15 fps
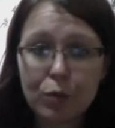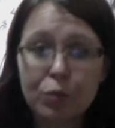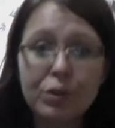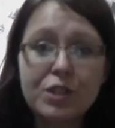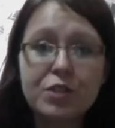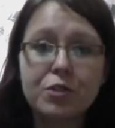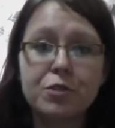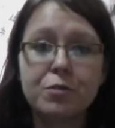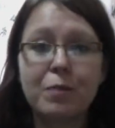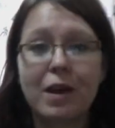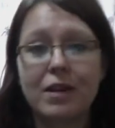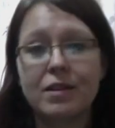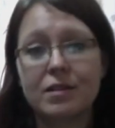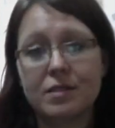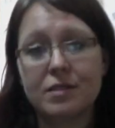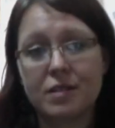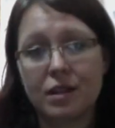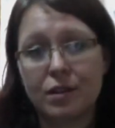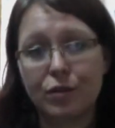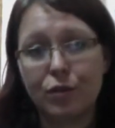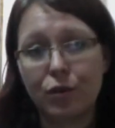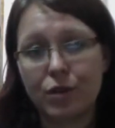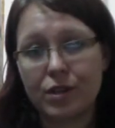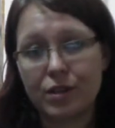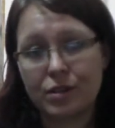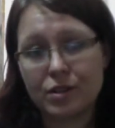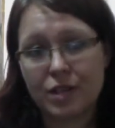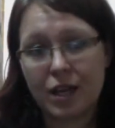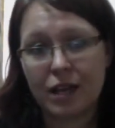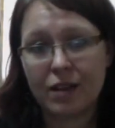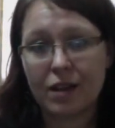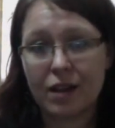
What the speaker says: research methods that the fourth years take